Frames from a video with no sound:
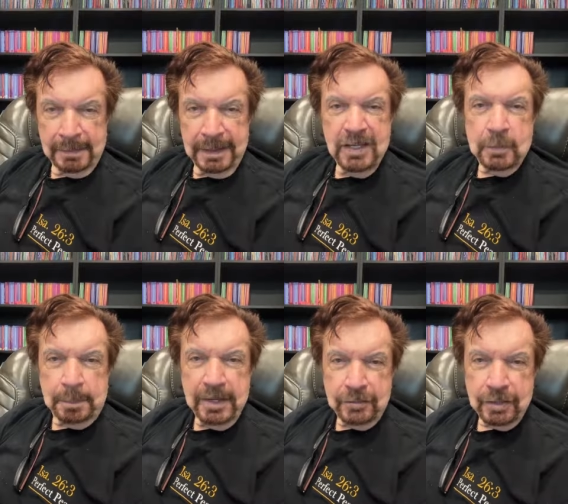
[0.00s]
It's
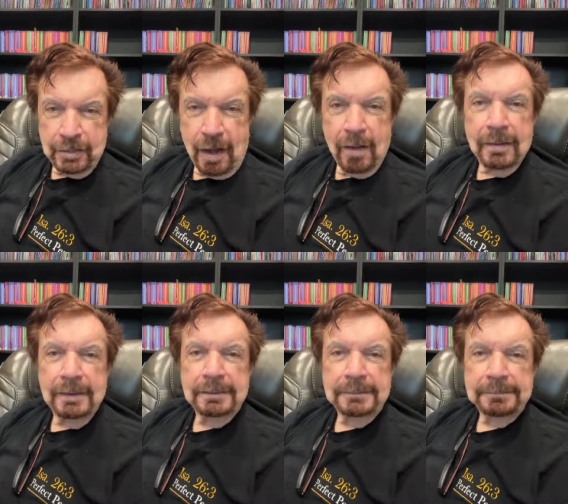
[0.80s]
preacher talk.
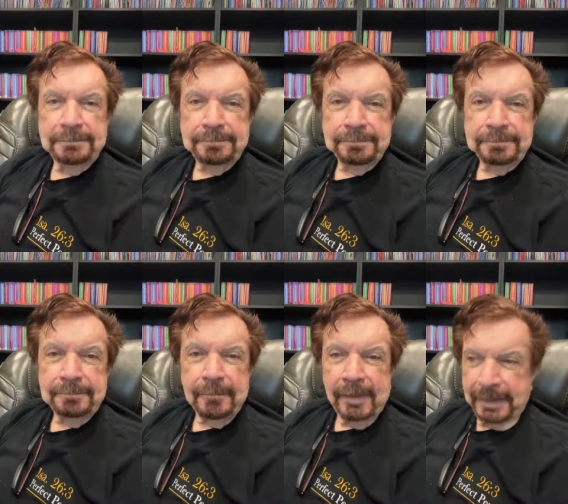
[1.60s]

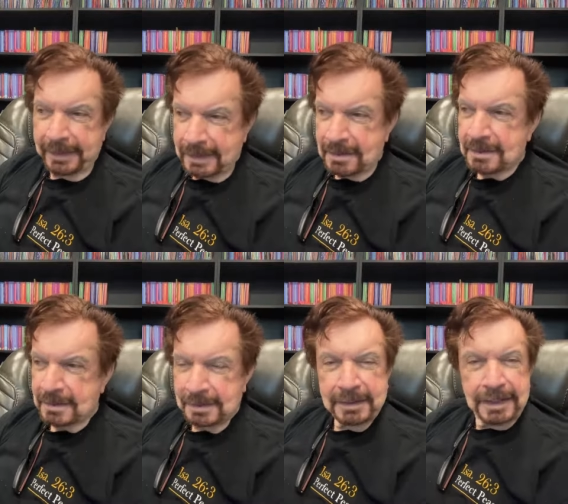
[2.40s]
It's
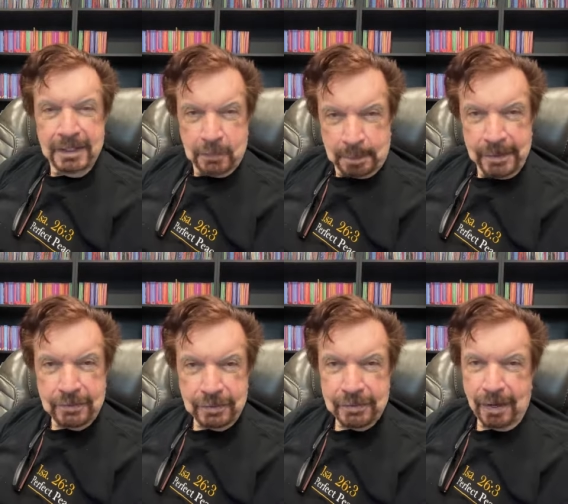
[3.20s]
it's
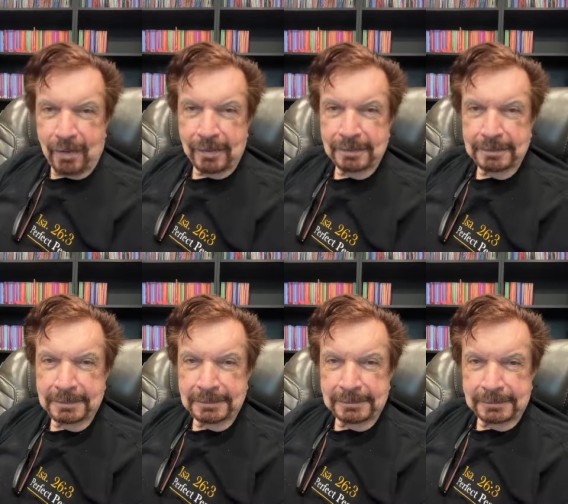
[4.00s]
preacher talk.
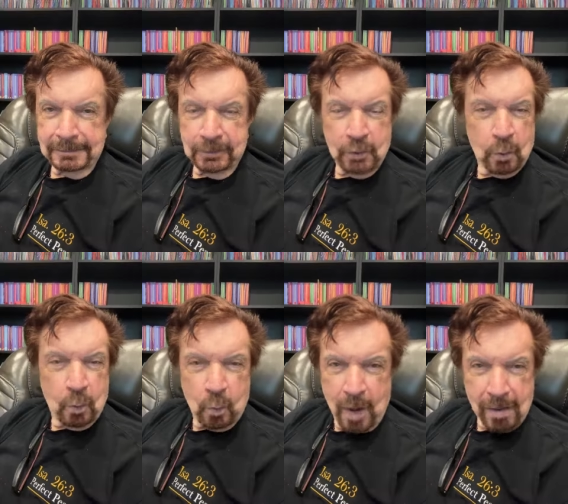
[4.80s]
You're
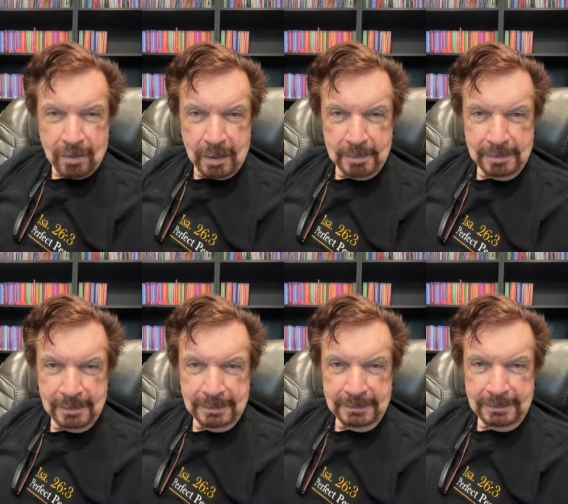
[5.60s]
welcome
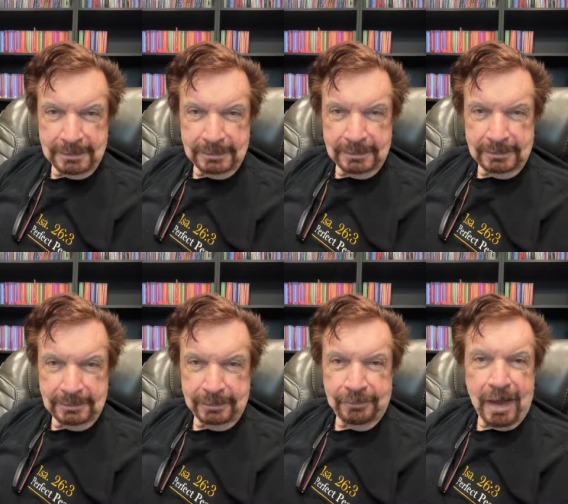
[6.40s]

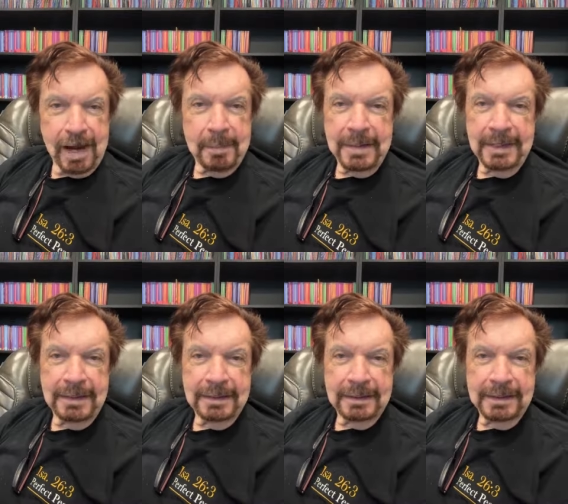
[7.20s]
to follow me
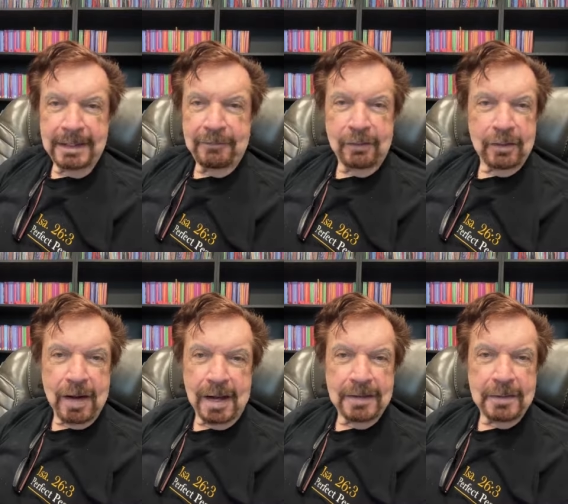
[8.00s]
if you're
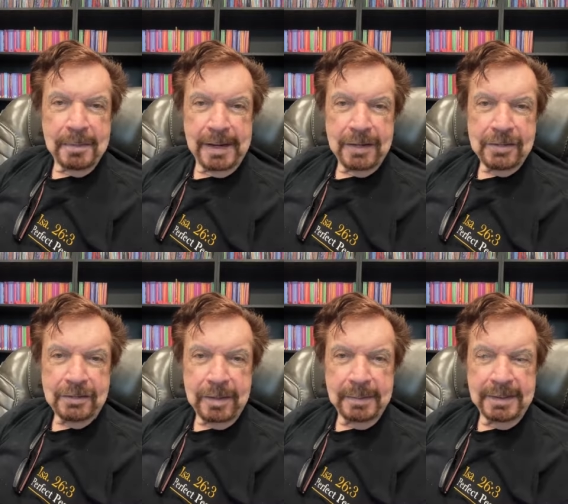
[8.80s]
not in the
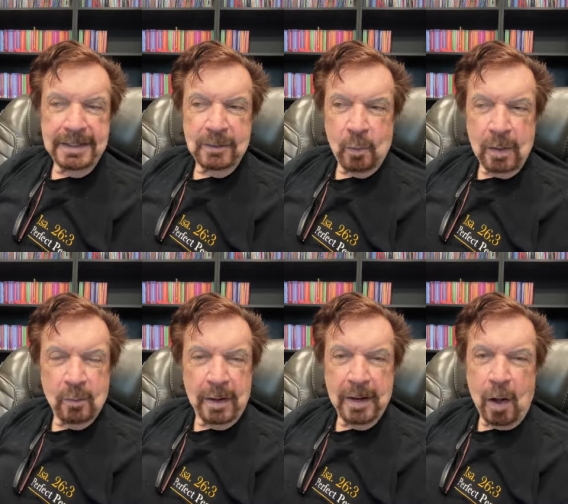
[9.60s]
ministry, but in
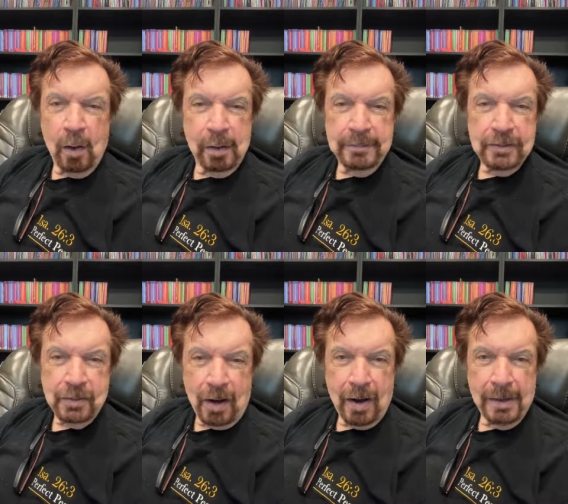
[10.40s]
one way all of us
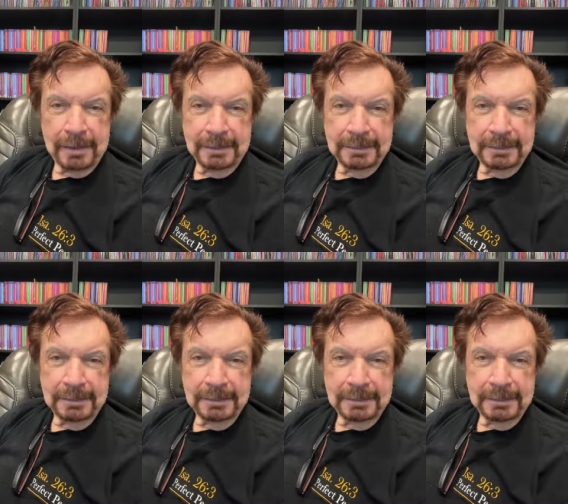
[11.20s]
are.